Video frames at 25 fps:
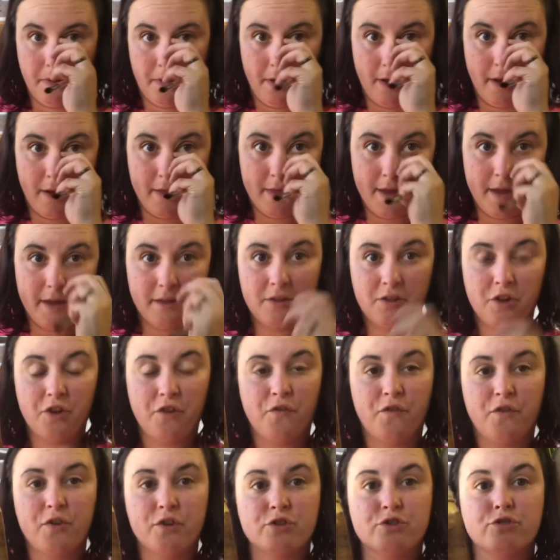And that's your
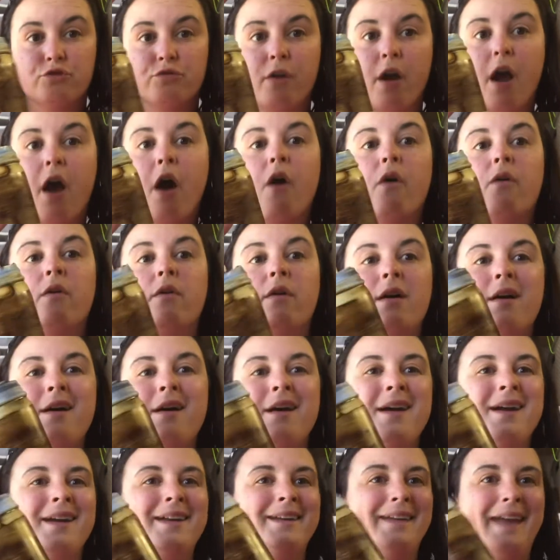first row.
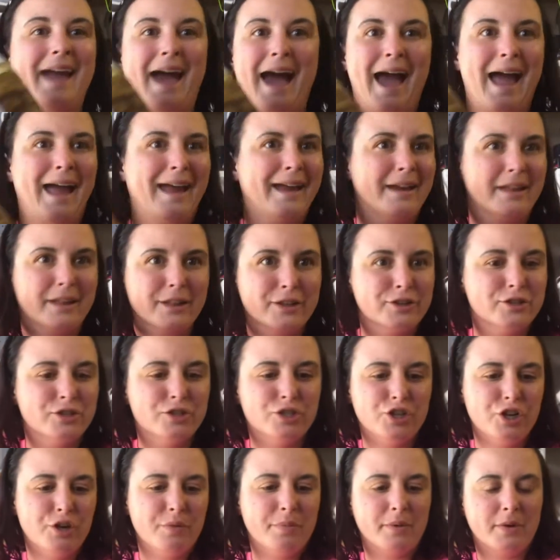Yeah, it looks
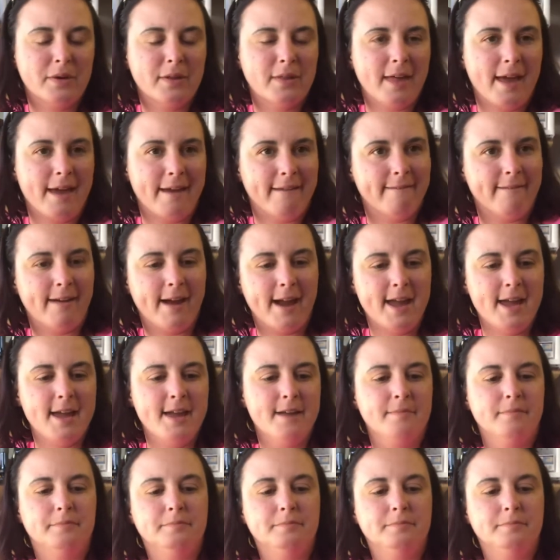super light, right?